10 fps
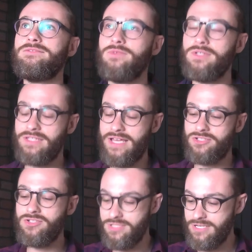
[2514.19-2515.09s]

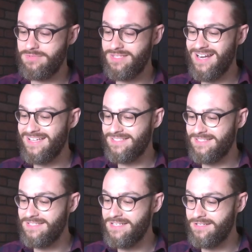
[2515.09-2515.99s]
relationships that I
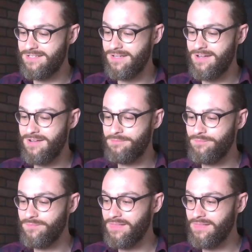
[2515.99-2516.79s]
seek um,